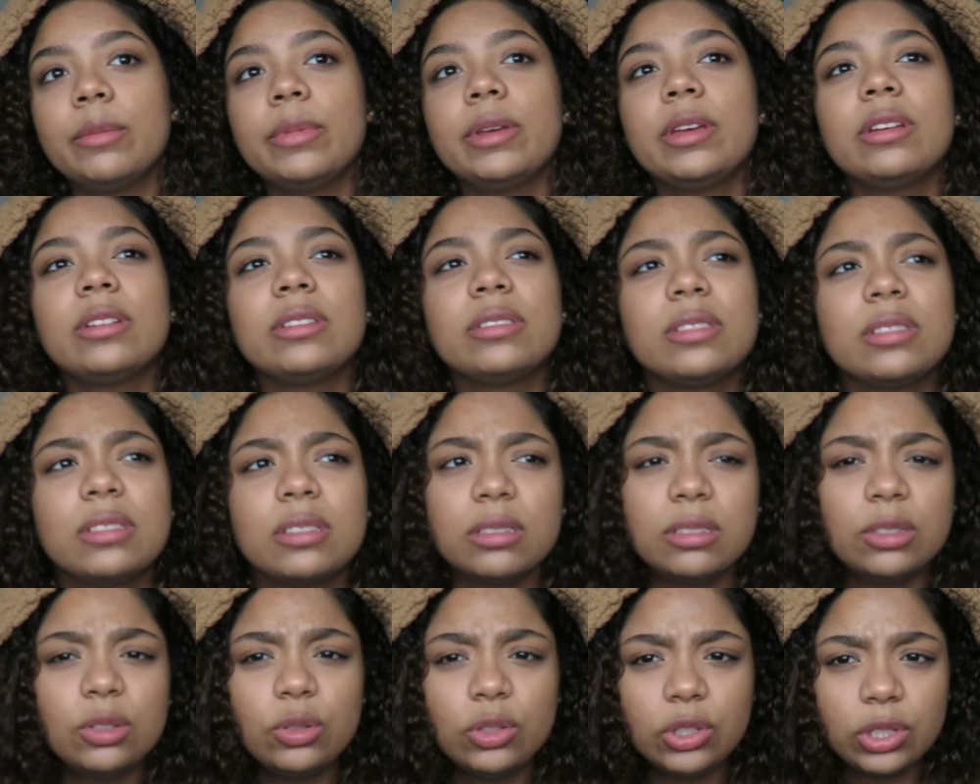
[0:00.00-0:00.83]
because
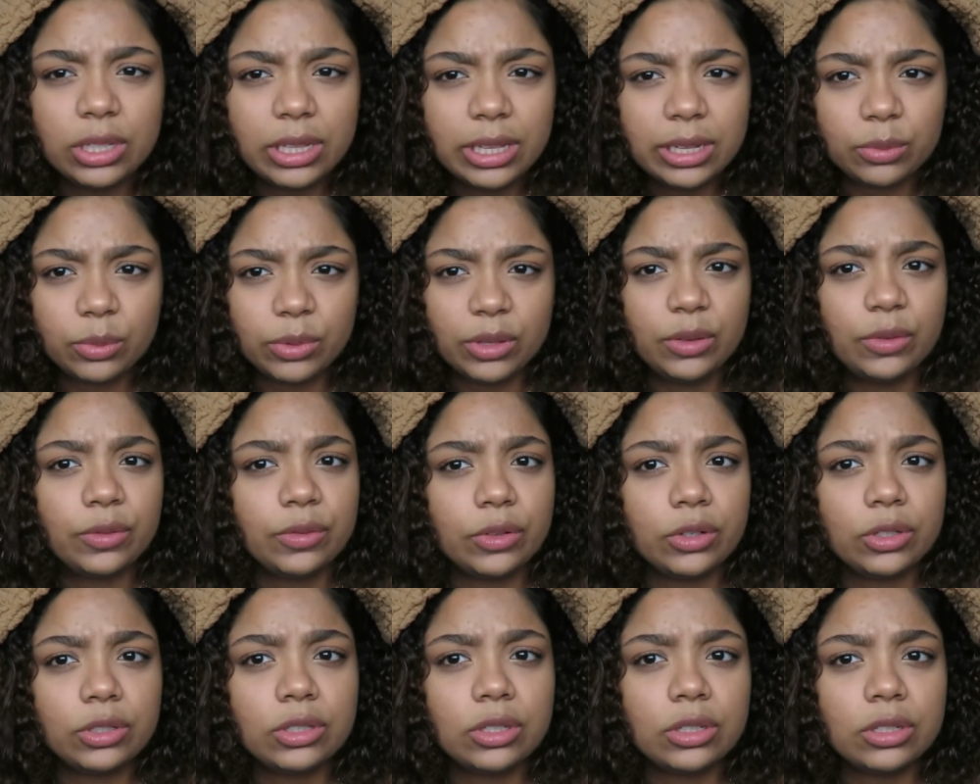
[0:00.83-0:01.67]
usually, like, when you
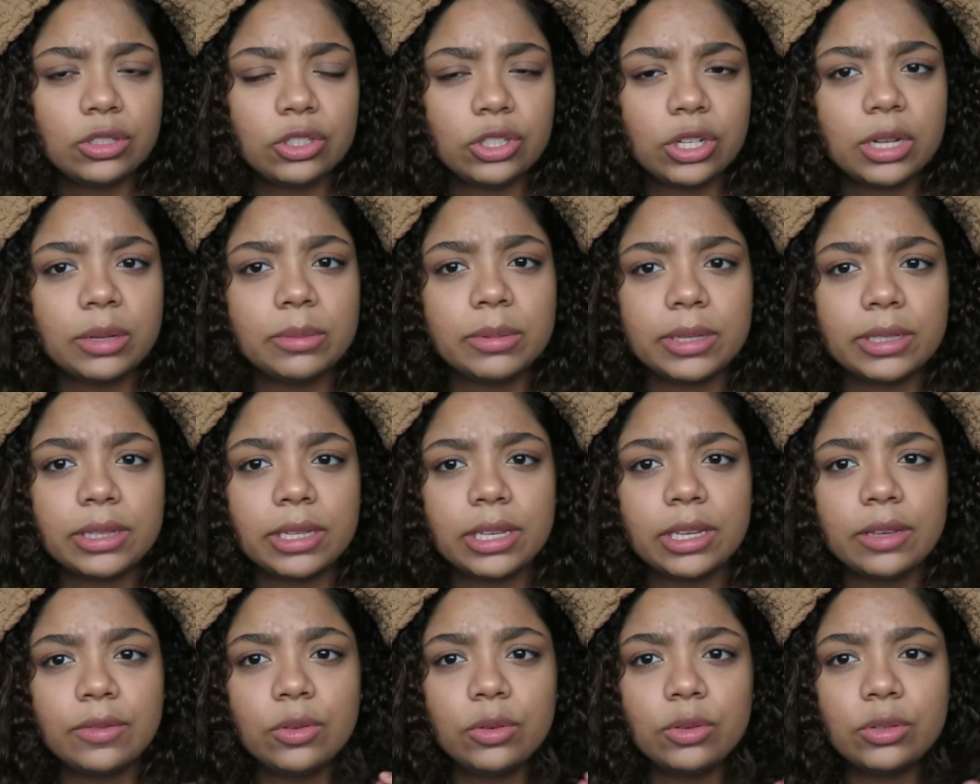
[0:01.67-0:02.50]
first start a job, like,
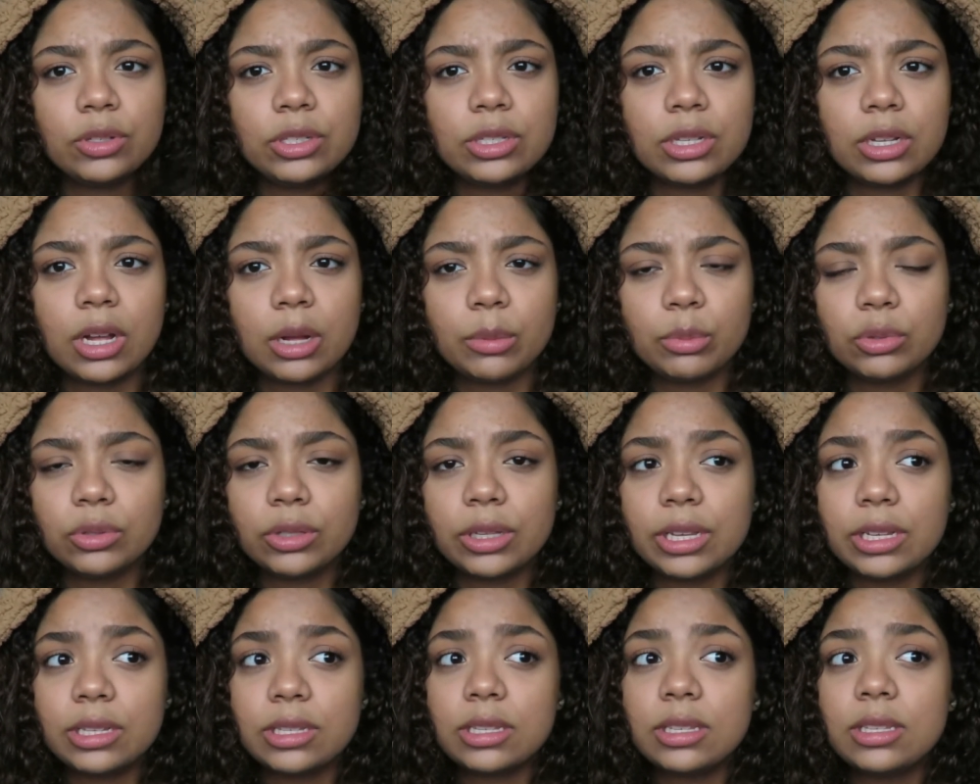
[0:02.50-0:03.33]
they give you just a couple
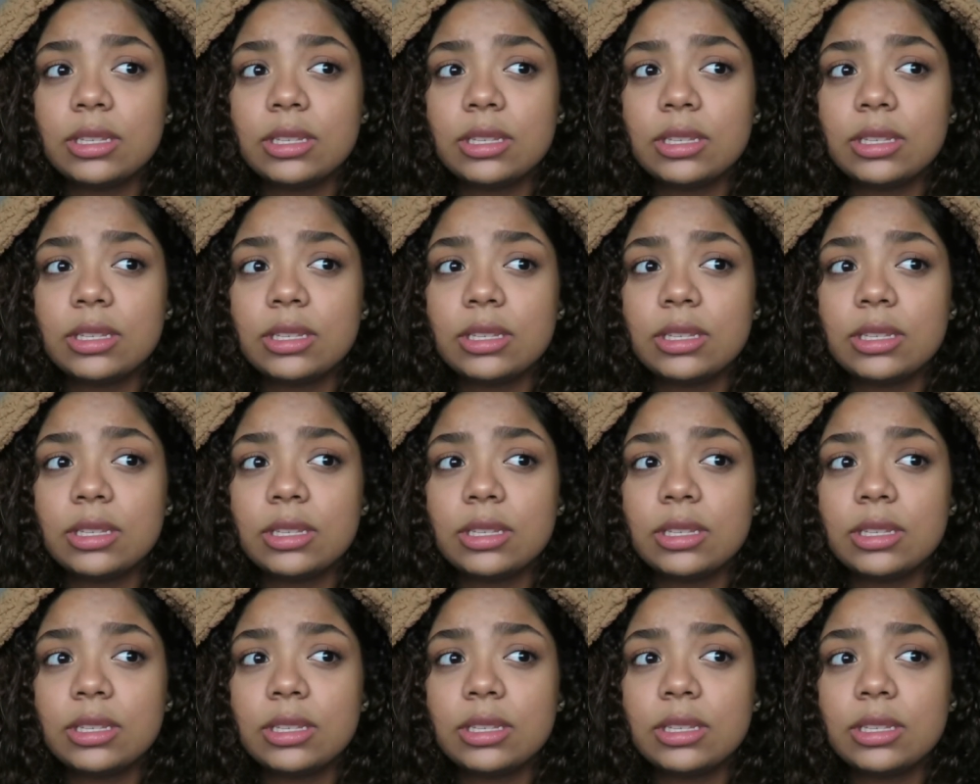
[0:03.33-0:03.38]
days.